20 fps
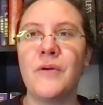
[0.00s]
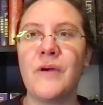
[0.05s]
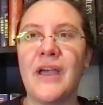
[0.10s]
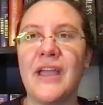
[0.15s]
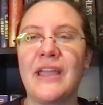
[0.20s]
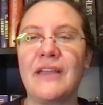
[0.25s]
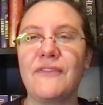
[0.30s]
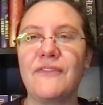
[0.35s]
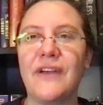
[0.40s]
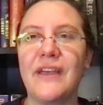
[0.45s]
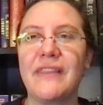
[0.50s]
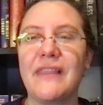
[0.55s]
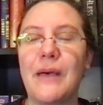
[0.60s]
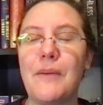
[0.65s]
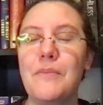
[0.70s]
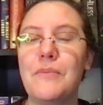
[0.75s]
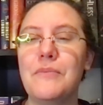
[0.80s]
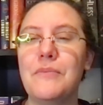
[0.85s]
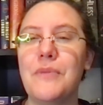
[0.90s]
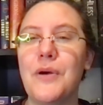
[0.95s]
I find
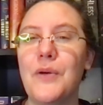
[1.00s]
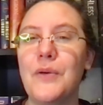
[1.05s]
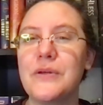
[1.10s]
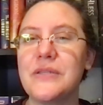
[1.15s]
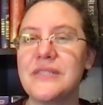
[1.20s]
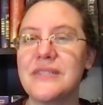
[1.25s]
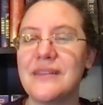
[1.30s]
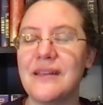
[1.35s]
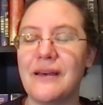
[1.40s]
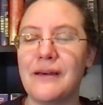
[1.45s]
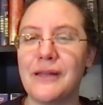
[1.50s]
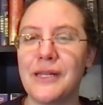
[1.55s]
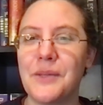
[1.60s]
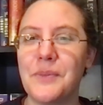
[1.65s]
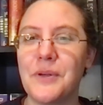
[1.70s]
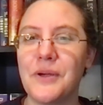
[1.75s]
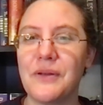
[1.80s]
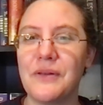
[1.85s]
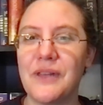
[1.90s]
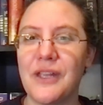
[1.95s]
that most
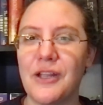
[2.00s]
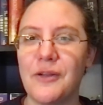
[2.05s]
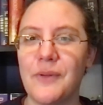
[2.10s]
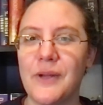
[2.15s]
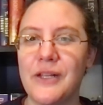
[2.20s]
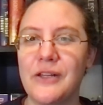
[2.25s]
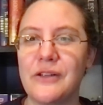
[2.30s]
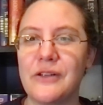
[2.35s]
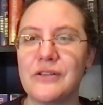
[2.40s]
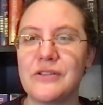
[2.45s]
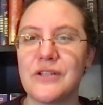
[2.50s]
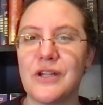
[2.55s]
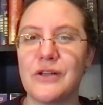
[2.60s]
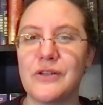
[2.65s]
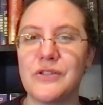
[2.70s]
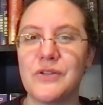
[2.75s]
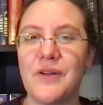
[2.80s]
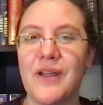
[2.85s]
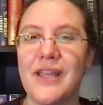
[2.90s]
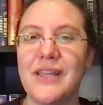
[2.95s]
audiobook narrators are
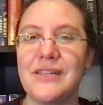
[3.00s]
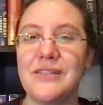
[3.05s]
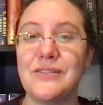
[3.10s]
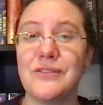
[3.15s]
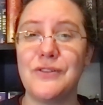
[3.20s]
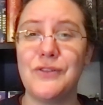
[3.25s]
trying to